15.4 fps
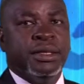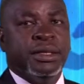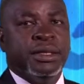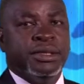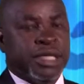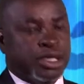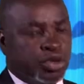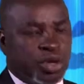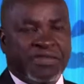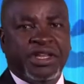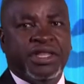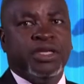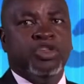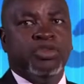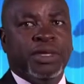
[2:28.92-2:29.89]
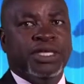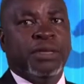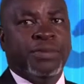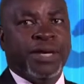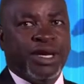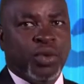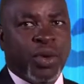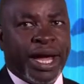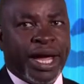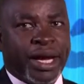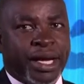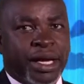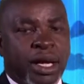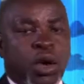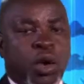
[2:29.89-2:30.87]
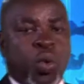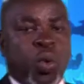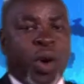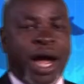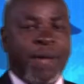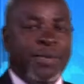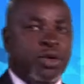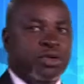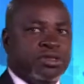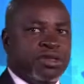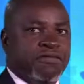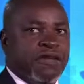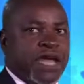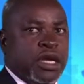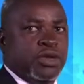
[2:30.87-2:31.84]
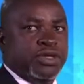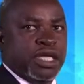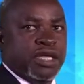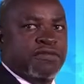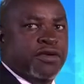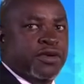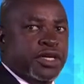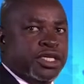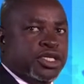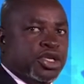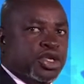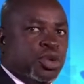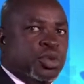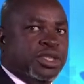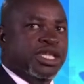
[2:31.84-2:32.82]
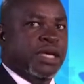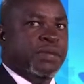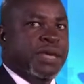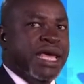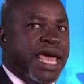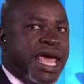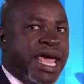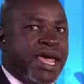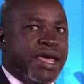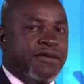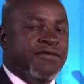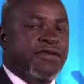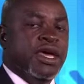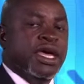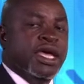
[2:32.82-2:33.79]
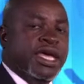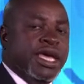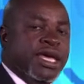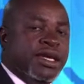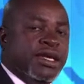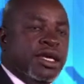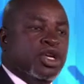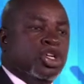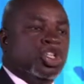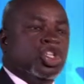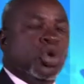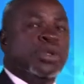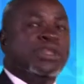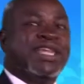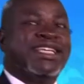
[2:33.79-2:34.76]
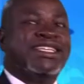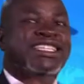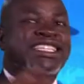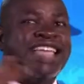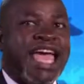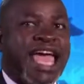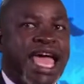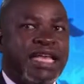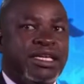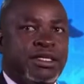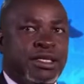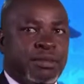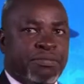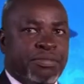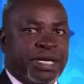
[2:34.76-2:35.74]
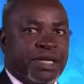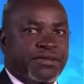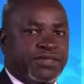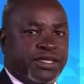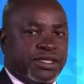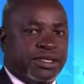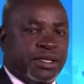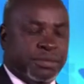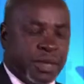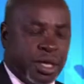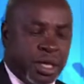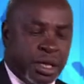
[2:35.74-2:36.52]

They do everything to make the brand work. Why? Because the values are the foundation through which they behave in showing that shared belief system.